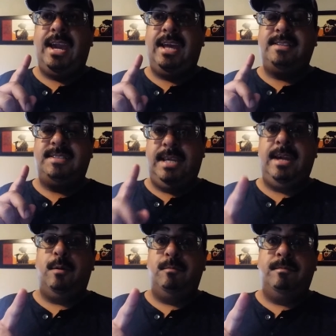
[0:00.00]
and
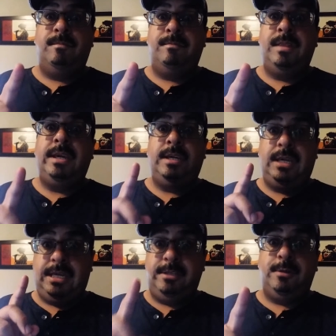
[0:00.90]
damn,
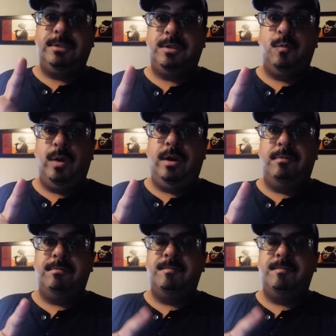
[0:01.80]
he used it well.